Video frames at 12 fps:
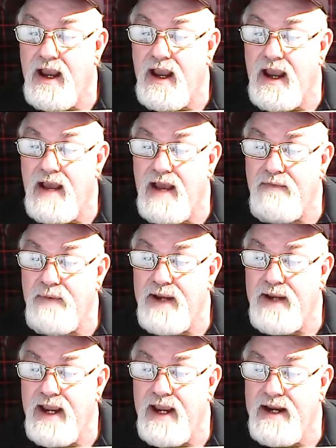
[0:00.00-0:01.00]
Have we
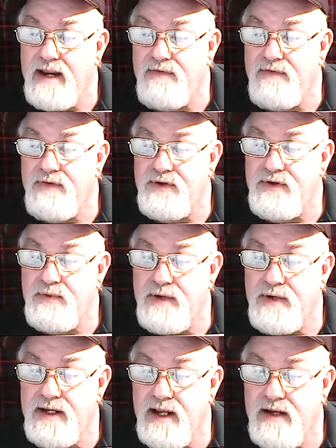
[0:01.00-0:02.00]
had a first
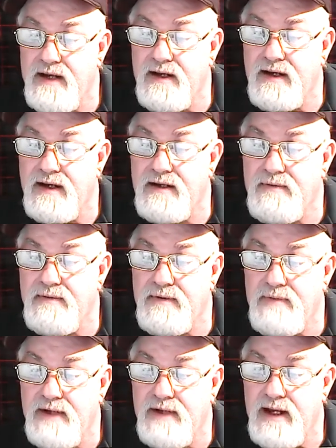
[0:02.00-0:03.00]
winner yet? It's been
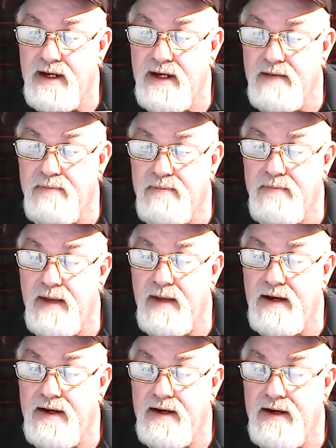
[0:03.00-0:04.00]
Bulgaria.
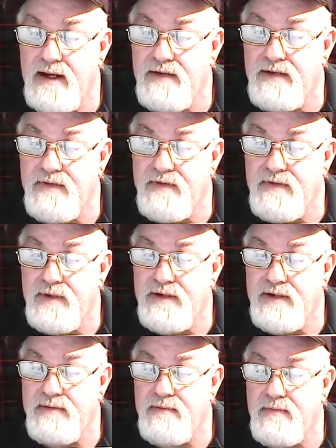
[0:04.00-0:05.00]
And the last 3
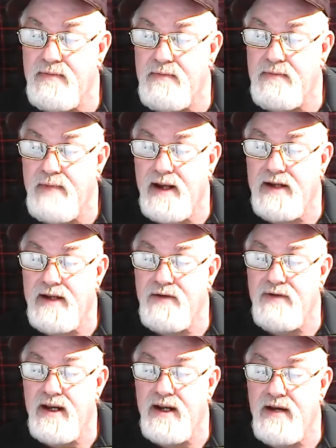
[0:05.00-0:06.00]
weeks, we're back in the
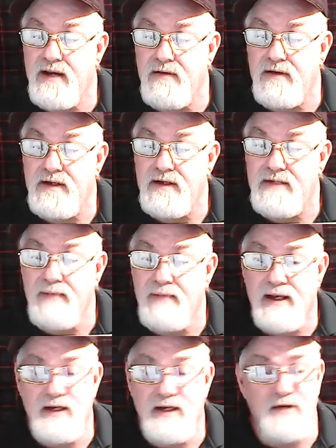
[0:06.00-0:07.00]
UK now. He's
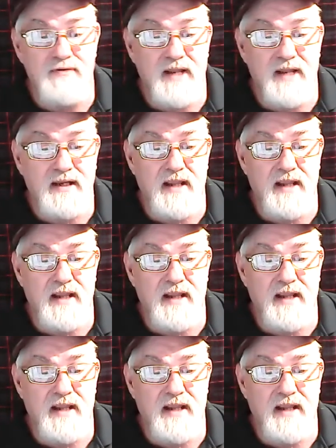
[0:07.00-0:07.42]
back in the UK.